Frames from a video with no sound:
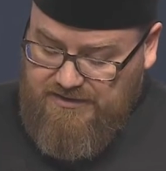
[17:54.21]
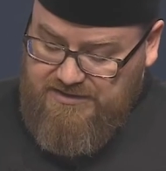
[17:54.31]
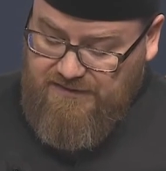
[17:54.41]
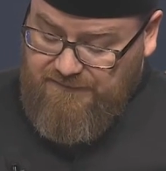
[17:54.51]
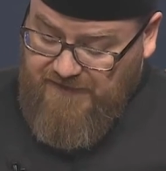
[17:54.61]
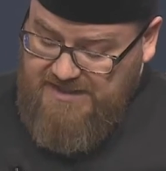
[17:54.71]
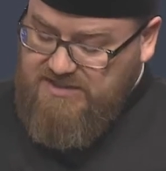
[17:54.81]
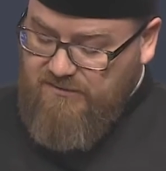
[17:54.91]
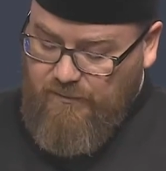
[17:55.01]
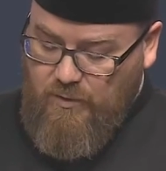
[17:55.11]

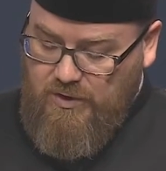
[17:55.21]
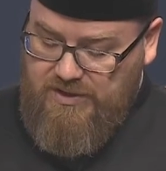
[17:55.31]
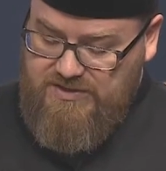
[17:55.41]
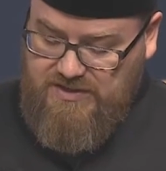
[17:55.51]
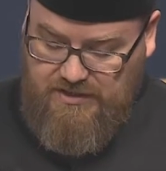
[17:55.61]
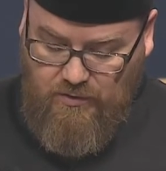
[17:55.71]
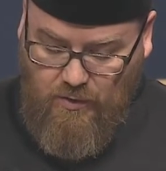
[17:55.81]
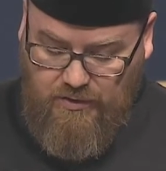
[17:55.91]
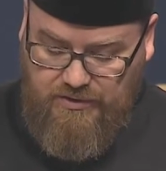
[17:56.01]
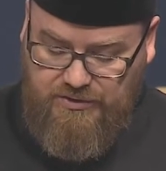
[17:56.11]
defensive wars in
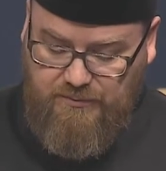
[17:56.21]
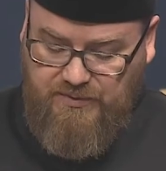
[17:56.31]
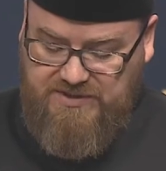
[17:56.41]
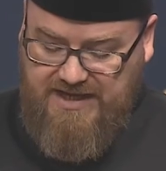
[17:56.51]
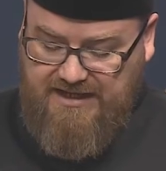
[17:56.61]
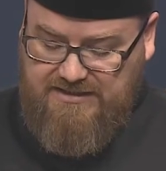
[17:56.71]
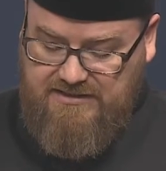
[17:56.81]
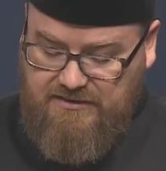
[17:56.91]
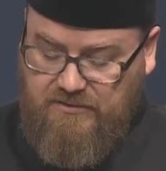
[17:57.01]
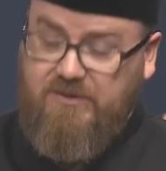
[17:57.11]
order to
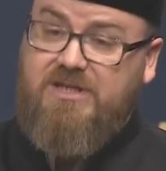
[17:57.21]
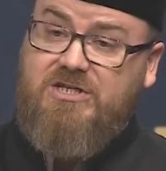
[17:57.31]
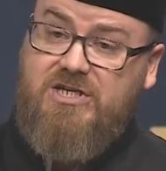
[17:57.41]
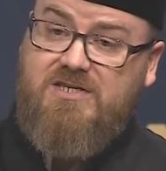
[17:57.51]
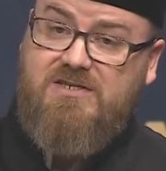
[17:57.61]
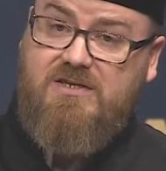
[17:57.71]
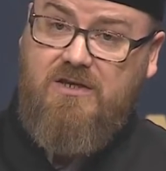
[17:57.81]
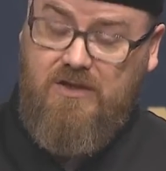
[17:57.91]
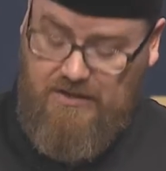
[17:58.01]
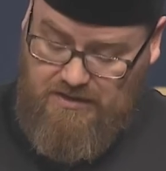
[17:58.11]
protect the religious
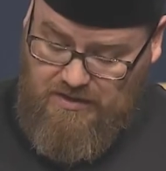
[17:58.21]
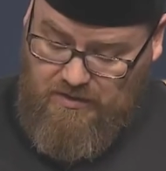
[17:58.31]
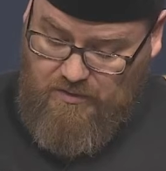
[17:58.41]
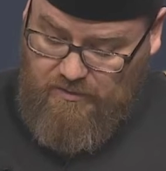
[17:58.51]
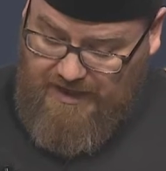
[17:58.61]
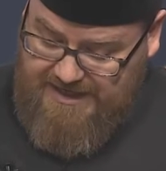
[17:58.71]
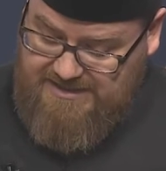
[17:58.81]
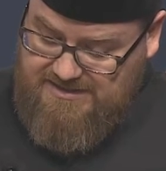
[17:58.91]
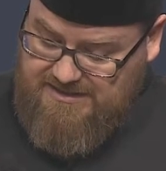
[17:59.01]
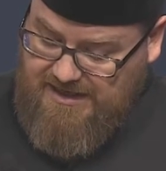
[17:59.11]

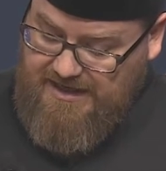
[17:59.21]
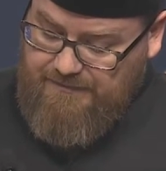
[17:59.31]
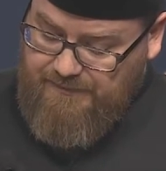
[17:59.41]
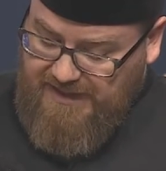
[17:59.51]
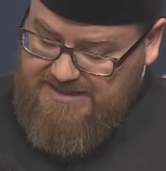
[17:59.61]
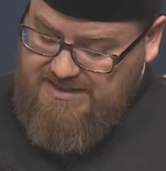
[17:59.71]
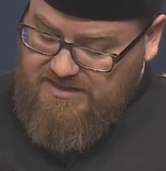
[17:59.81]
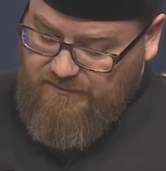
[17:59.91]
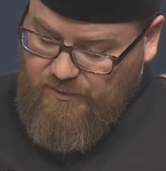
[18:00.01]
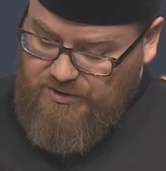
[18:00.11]
rights and places
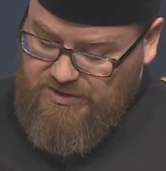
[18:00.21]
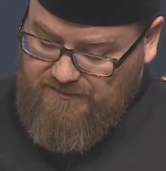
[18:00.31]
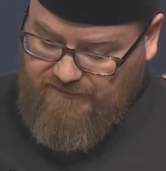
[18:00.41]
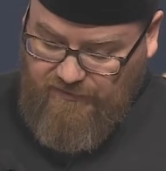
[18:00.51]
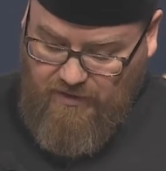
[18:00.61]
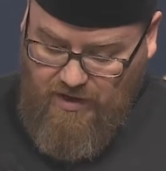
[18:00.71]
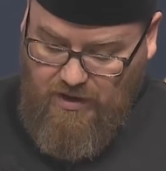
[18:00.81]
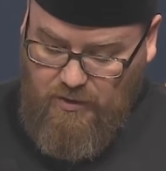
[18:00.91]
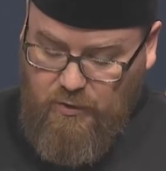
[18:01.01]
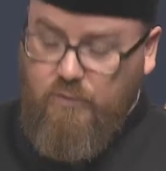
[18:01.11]
of worship for
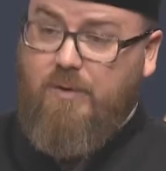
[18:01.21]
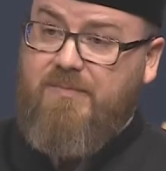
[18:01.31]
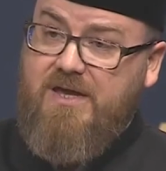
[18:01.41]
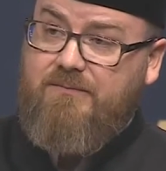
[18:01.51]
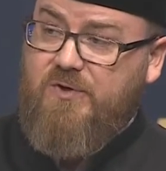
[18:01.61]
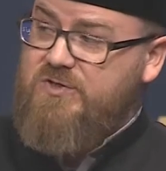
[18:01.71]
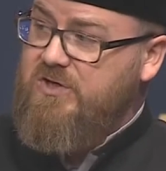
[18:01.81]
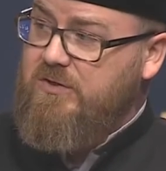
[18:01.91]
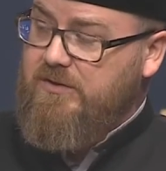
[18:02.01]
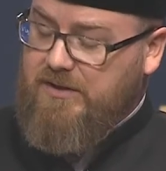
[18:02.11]
all who were being
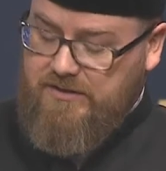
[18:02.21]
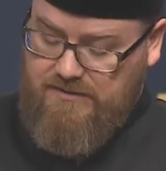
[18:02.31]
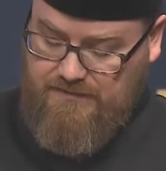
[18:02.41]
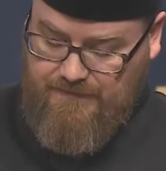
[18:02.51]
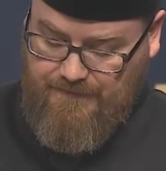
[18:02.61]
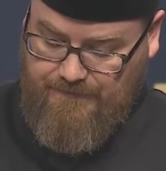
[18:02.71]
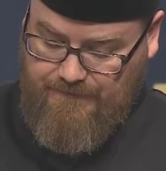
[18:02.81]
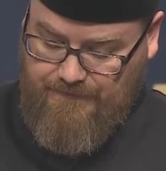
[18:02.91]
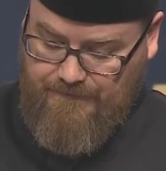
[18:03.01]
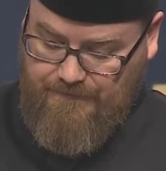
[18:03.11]
persecuted.
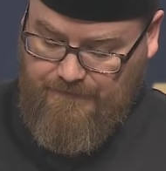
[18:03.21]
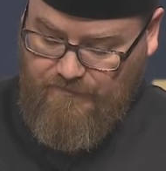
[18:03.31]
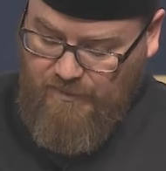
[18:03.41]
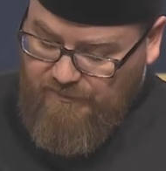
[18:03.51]
When